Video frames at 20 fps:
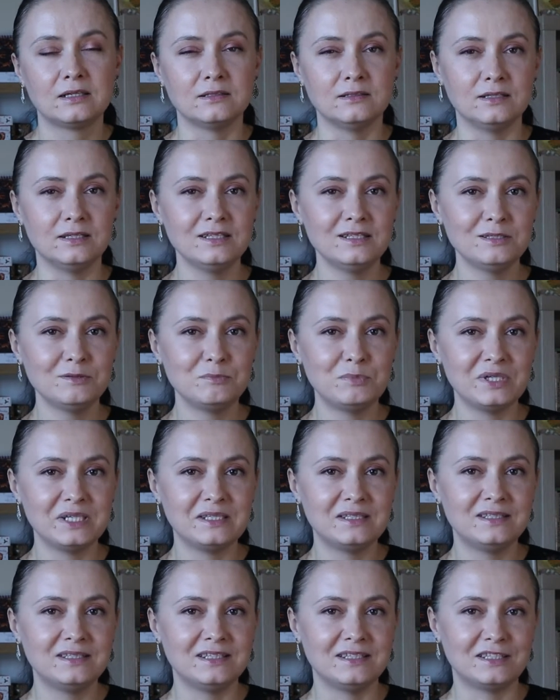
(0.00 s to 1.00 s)
This
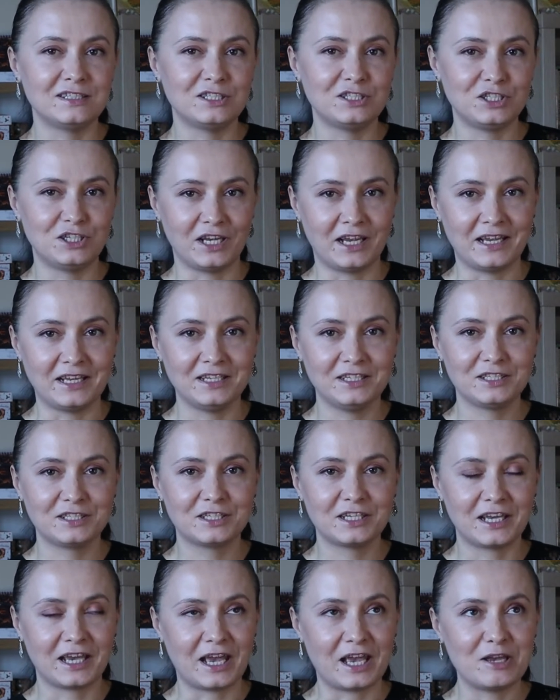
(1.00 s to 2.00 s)
business
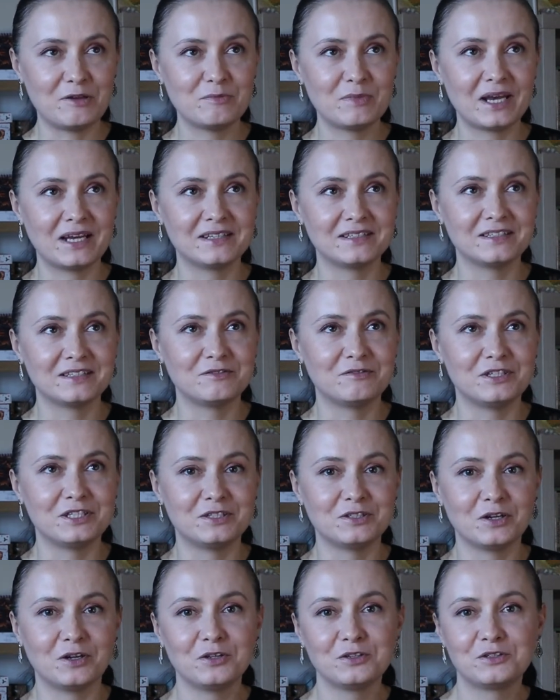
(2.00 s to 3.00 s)
change came as a
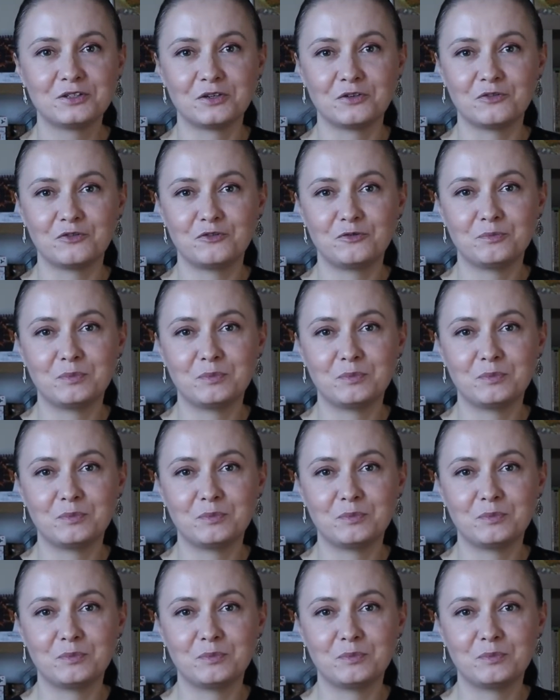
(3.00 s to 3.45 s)
result of